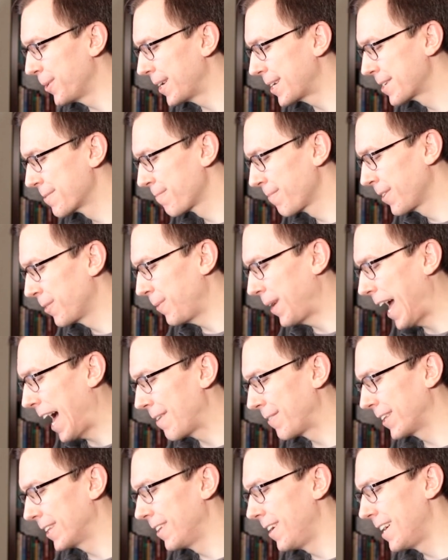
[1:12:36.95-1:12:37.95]
it. We
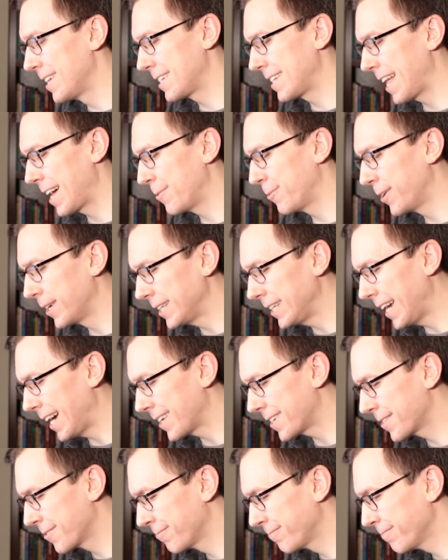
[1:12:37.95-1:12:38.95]
haven't lost that one
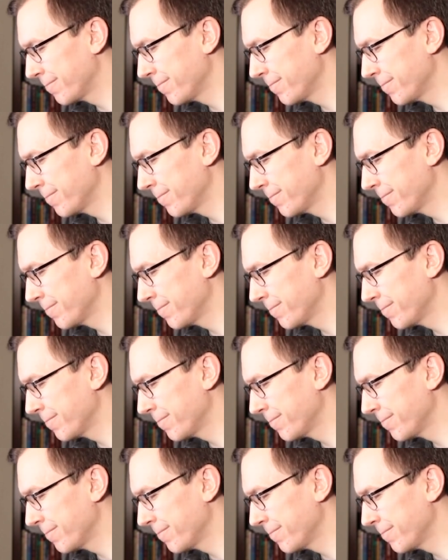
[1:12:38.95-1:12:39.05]
yet.